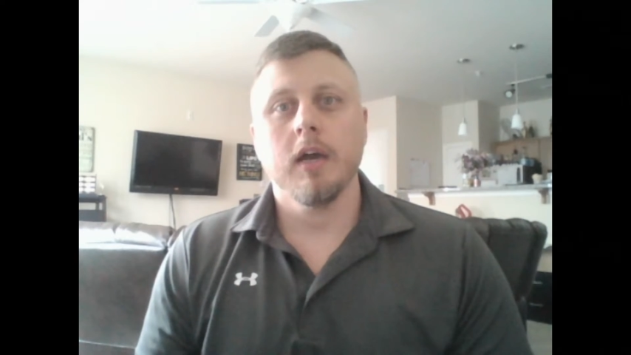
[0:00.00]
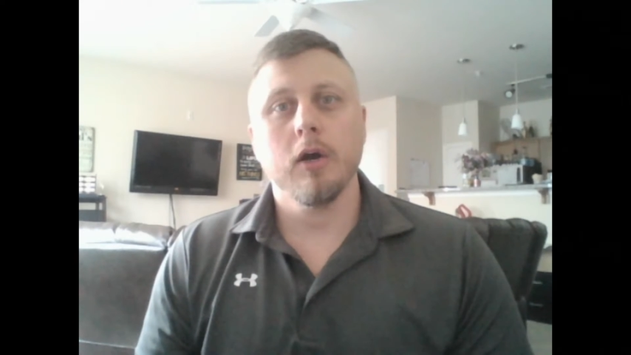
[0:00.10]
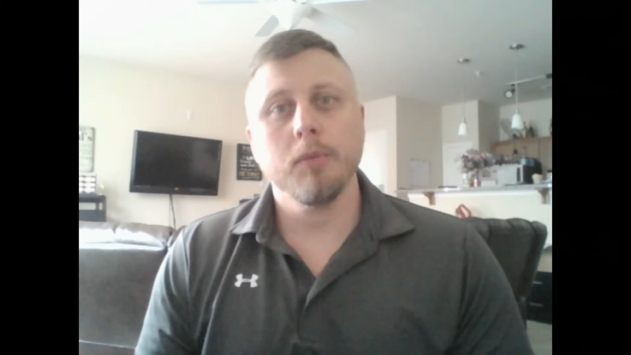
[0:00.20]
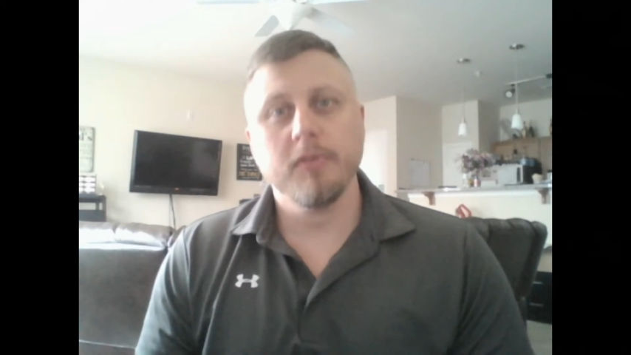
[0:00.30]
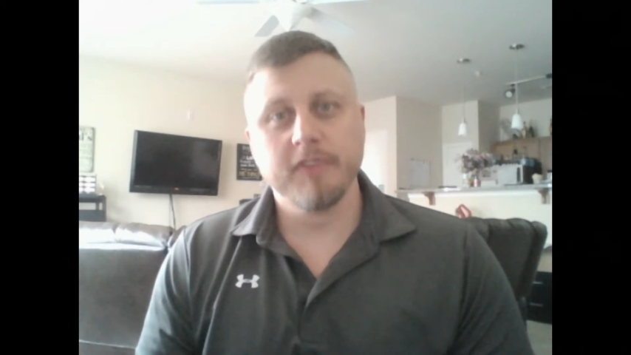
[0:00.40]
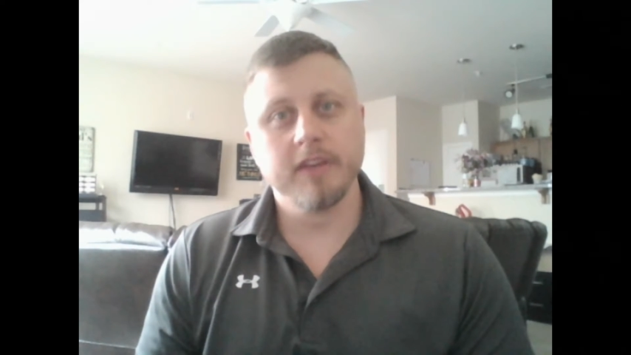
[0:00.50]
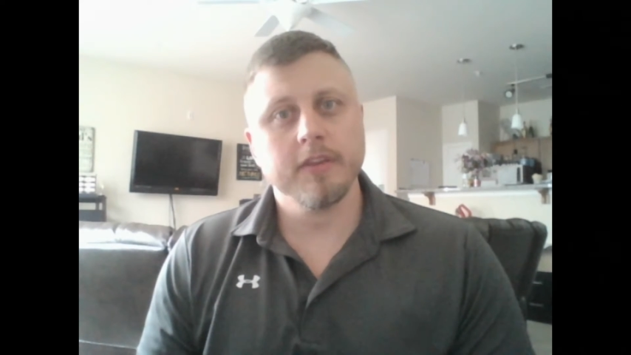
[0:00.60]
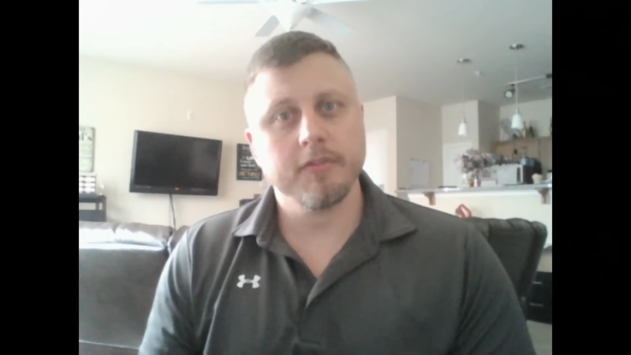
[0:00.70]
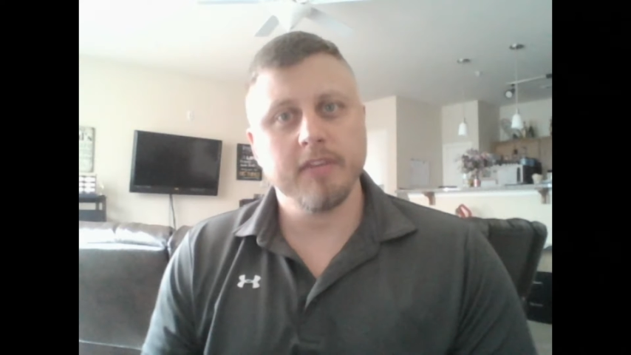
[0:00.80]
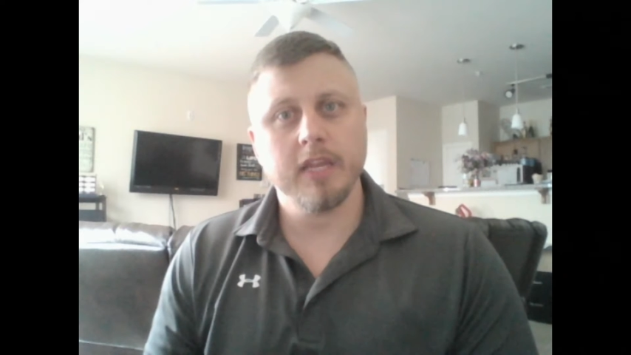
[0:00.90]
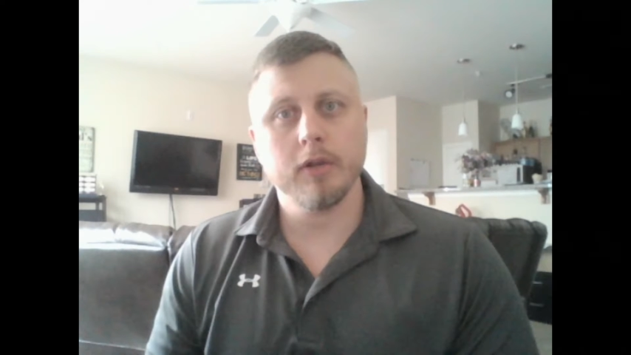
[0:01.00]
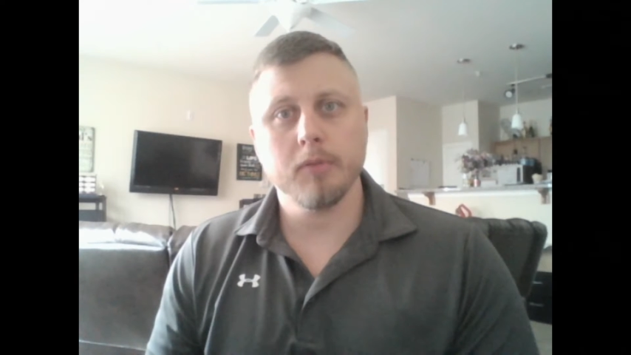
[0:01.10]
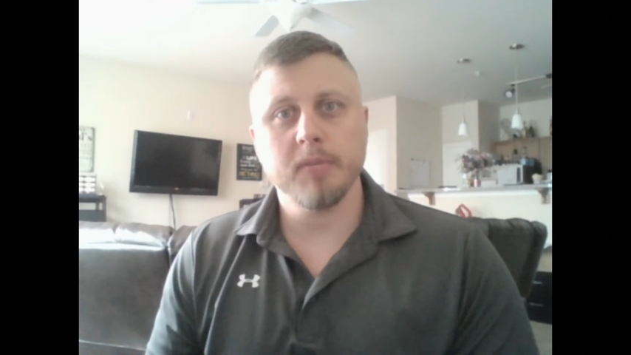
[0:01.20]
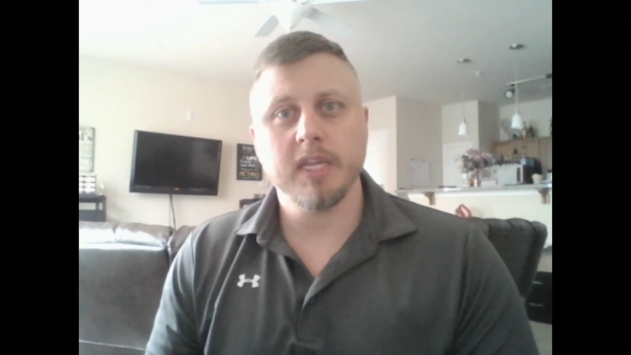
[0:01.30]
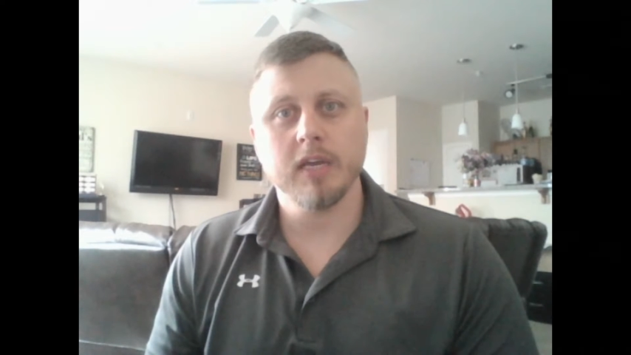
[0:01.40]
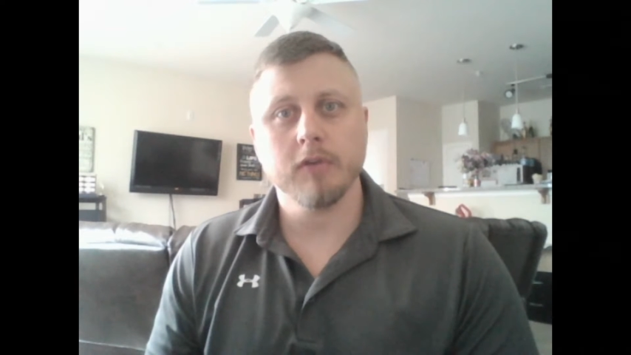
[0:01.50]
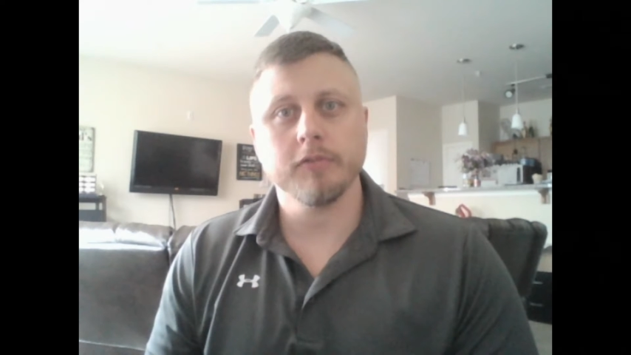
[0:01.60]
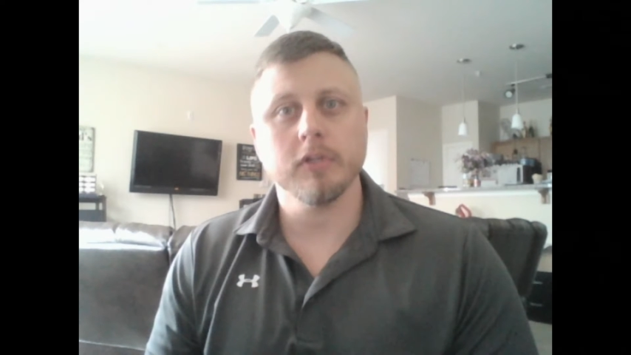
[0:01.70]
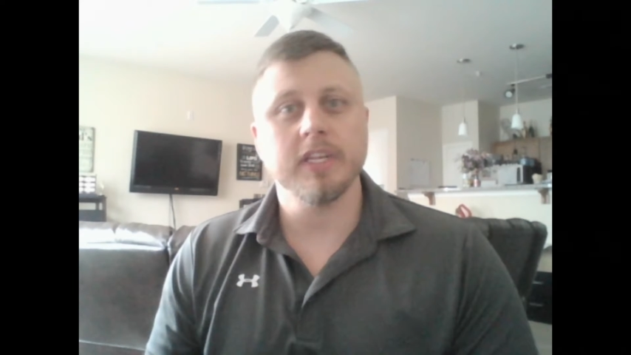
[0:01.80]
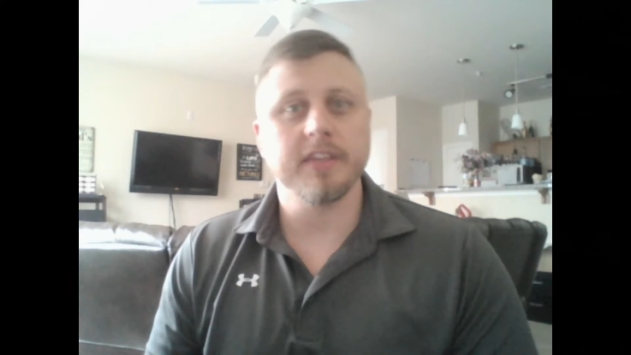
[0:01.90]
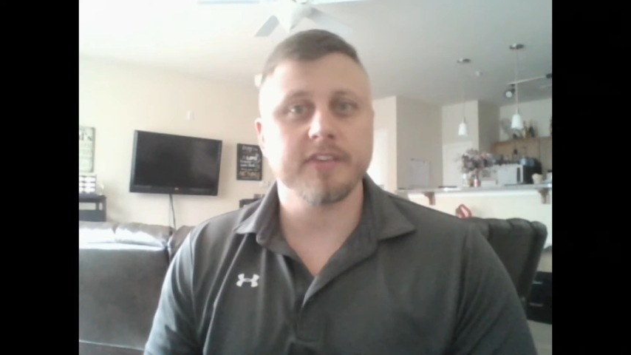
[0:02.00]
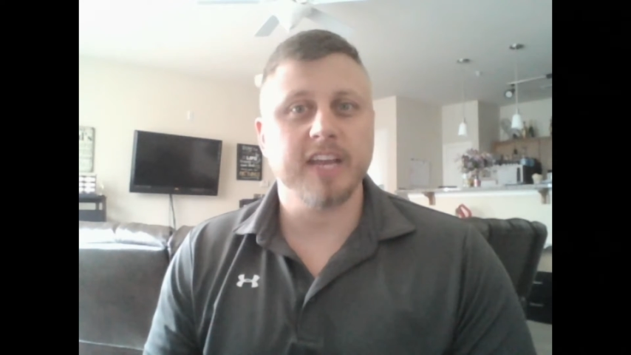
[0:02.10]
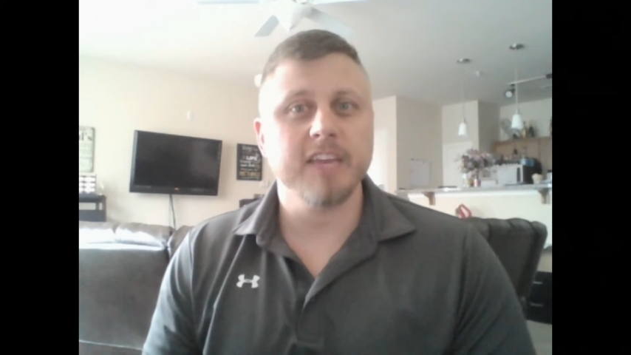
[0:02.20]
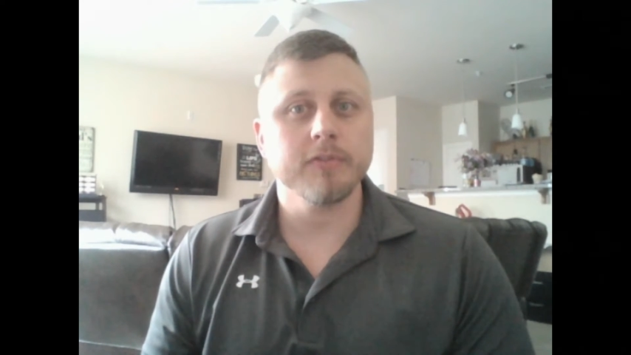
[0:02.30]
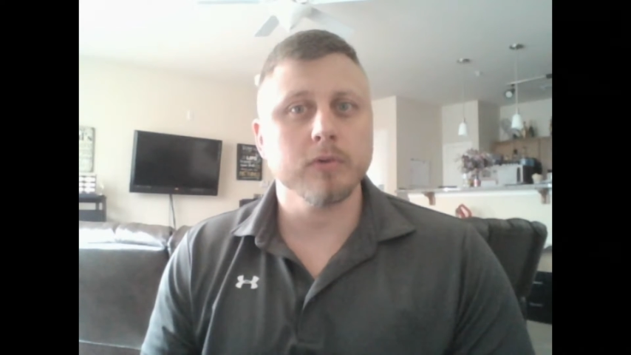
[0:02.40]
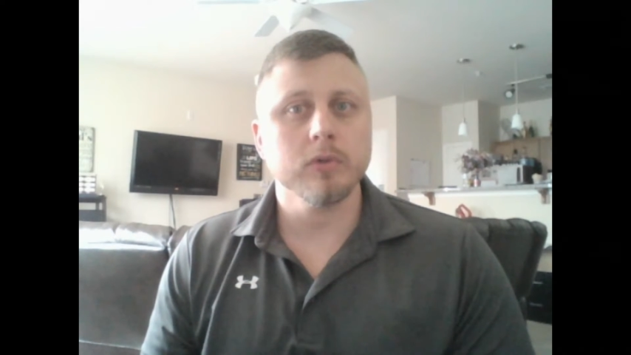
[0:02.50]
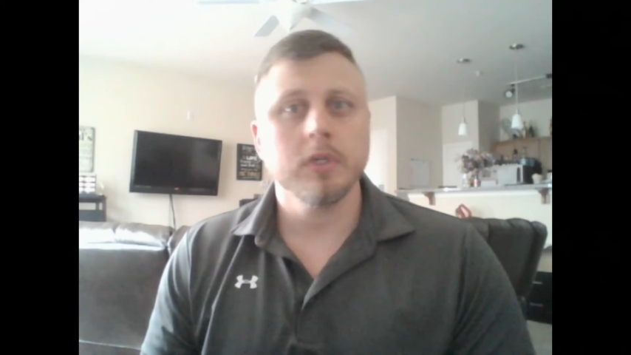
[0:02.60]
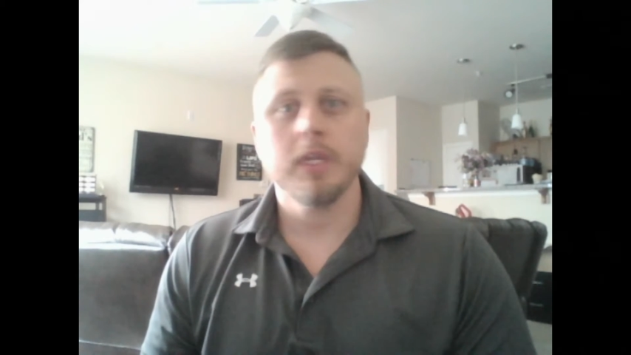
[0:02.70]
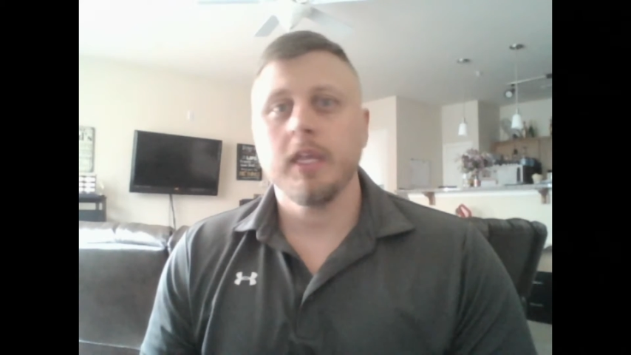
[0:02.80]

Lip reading: I hope you found this video to be helpful and insightful.